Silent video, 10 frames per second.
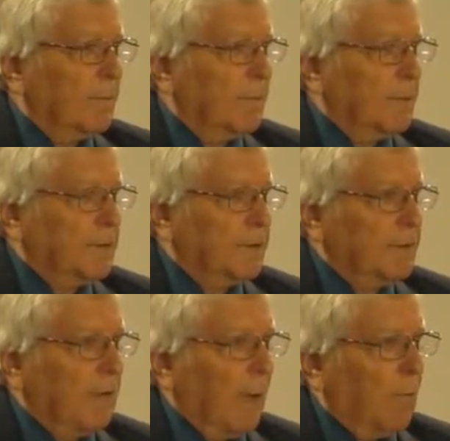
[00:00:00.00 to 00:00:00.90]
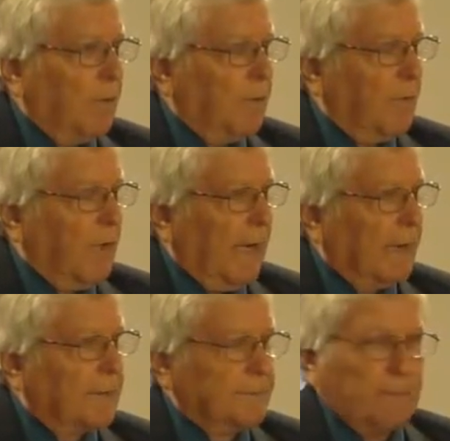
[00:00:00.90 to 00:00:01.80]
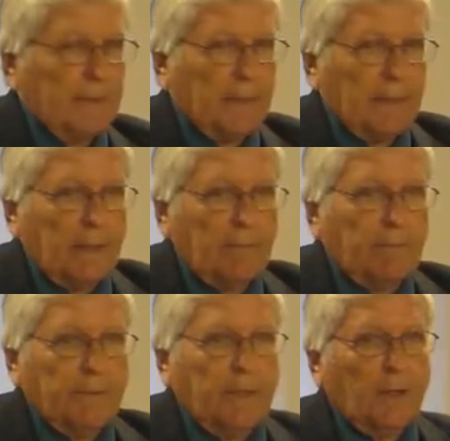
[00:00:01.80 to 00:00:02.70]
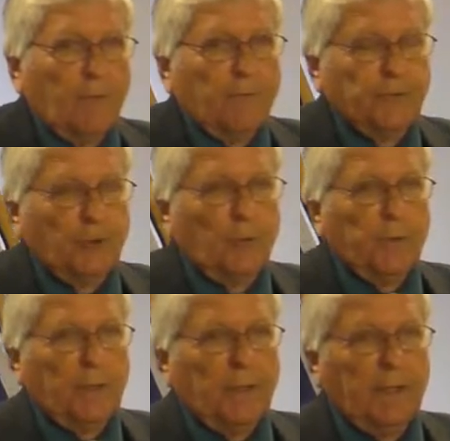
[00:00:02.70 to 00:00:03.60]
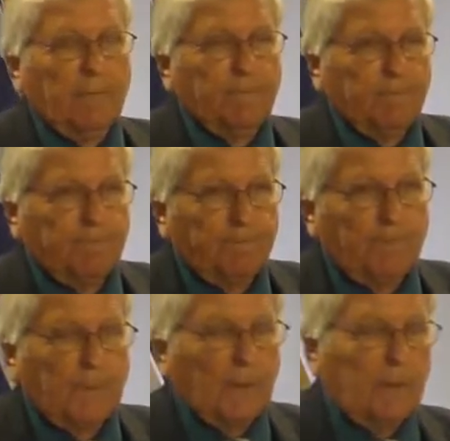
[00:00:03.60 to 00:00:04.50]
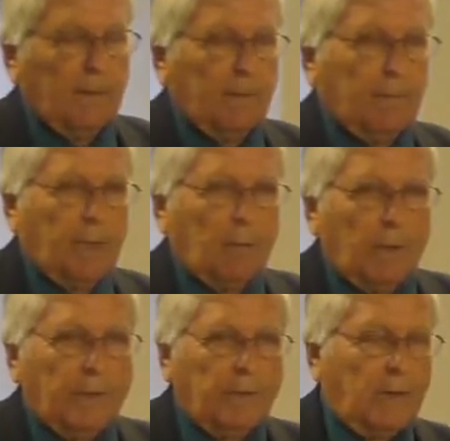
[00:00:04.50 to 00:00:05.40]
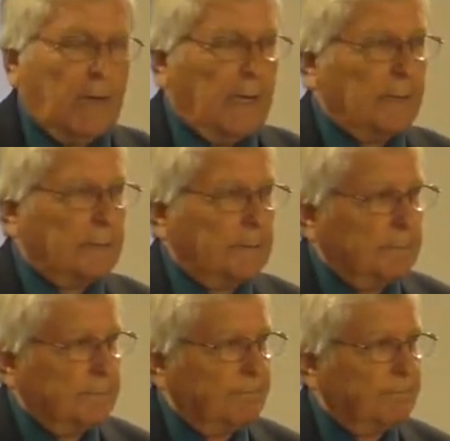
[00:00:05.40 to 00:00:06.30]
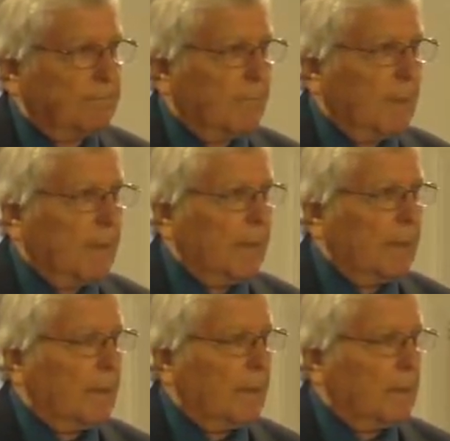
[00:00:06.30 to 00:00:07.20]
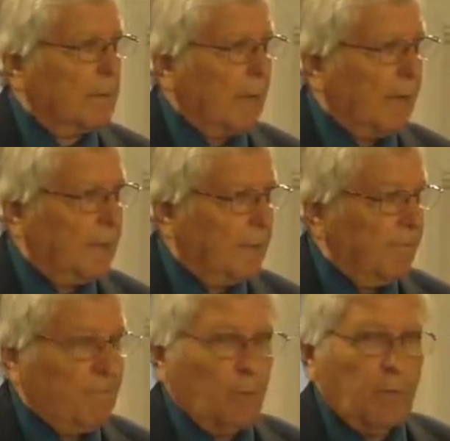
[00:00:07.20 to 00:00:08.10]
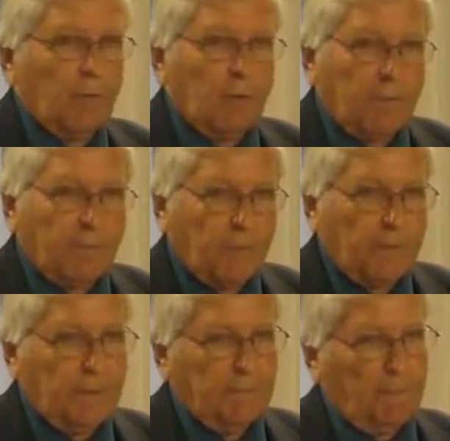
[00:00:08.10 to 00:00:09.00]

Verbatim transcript: But she, I went to their house, never didn't know for sure where they lived, but I went to their house and tried to, if you will, referee. And